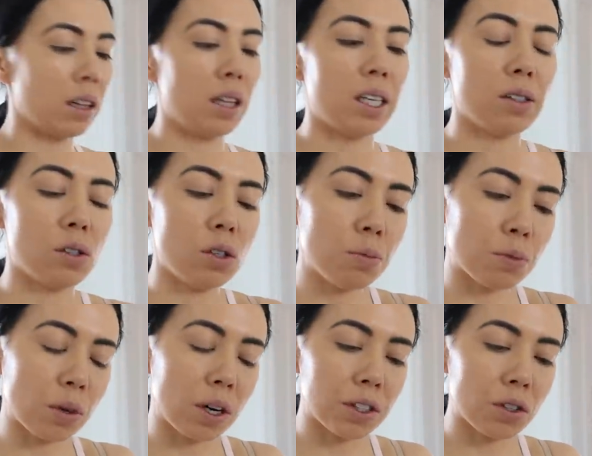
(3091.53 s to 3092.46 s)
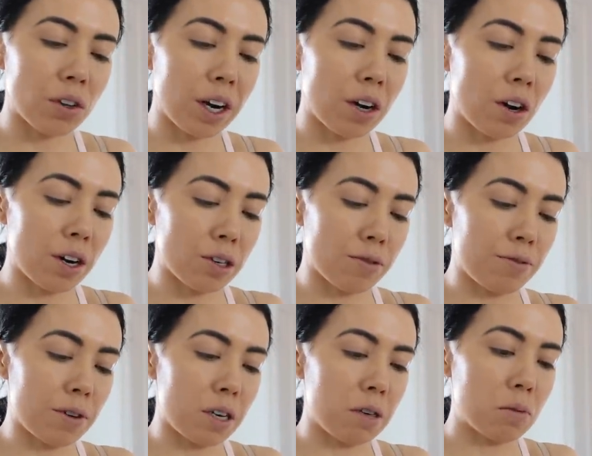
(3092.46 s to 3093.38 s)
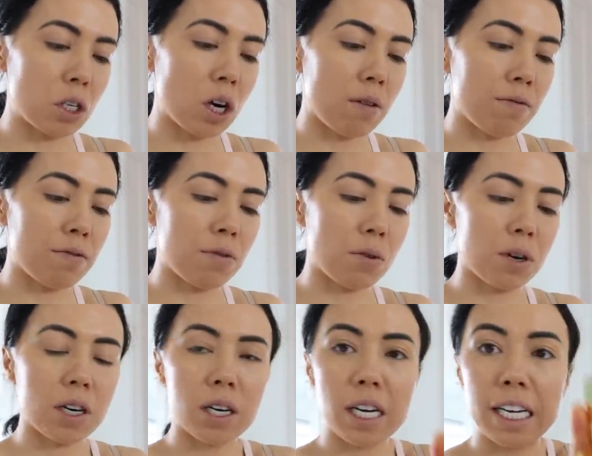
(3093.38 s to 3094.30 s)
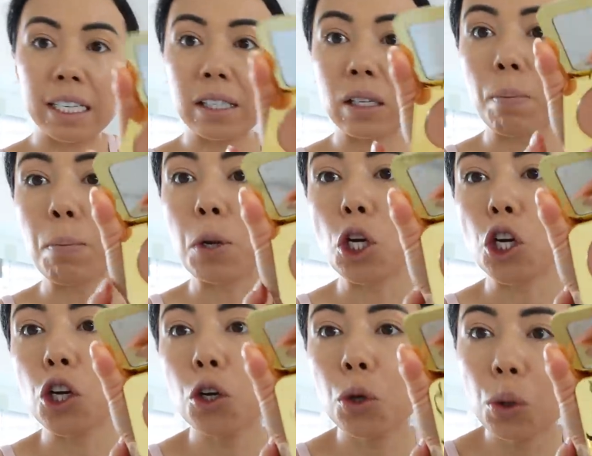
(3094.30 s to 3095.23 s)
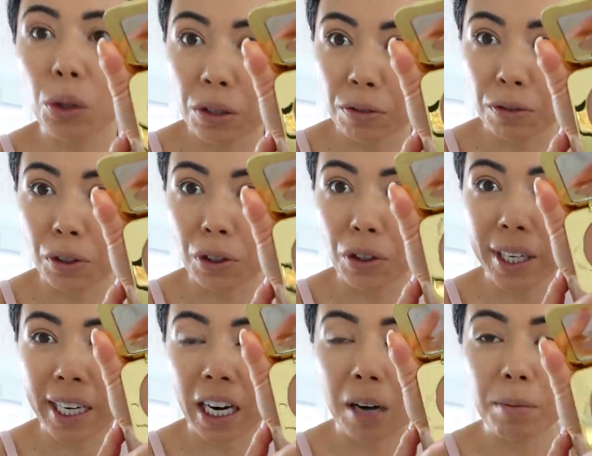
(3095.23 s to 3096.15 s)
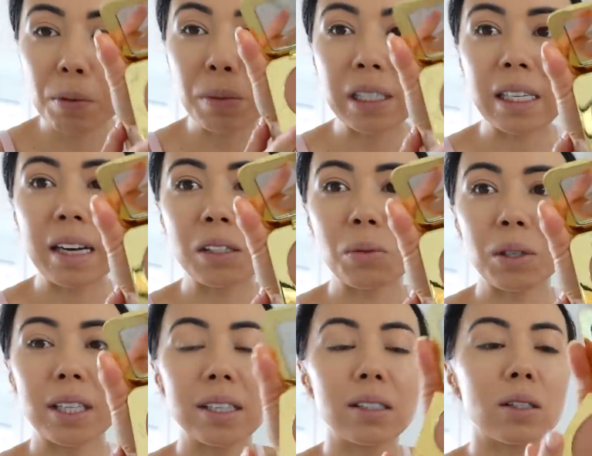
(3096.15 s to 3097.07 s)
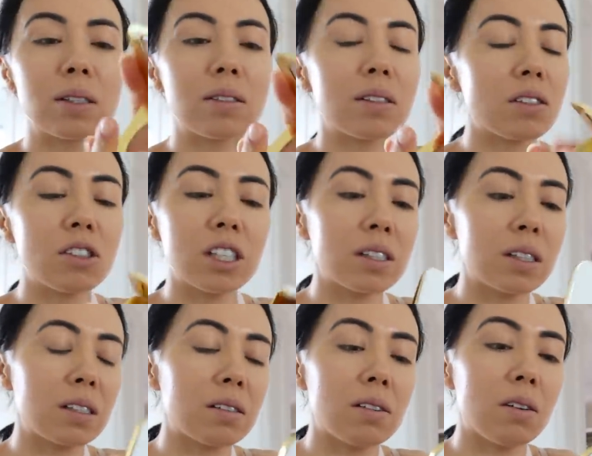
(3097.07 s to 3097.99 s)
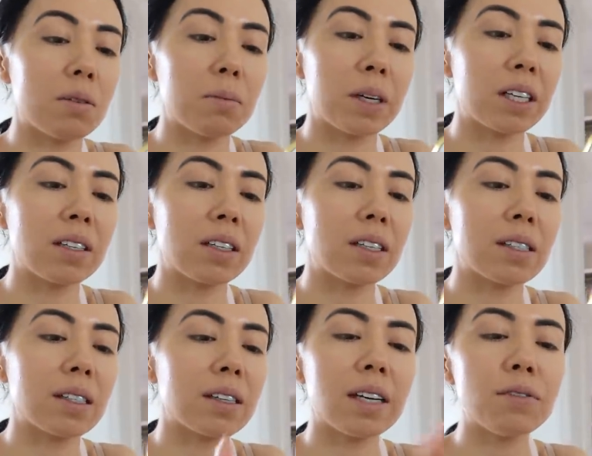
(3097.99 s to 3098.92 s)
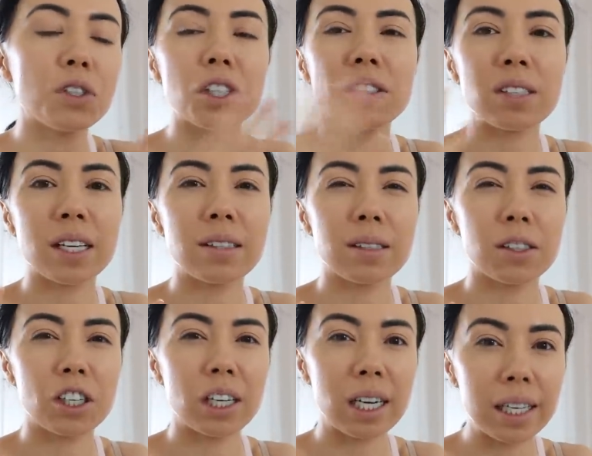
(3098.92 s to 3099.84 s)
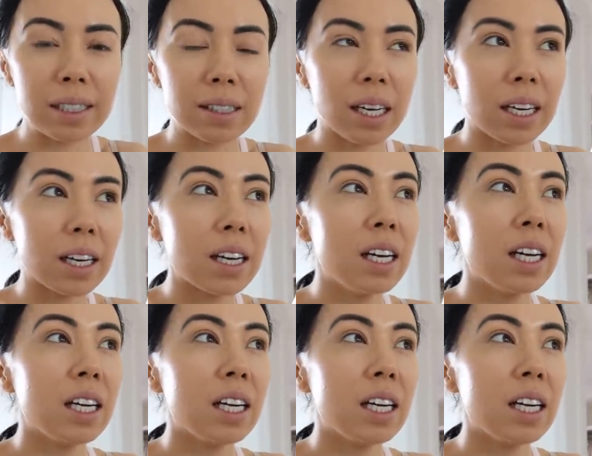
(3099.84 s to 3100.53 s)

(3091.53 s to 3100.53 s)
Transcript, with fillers: this new bronzer I got from Tom Ford is beautiful. Like, I'm obsessed with this. It's just, oh my goodness. It gives your skin such a nice, like,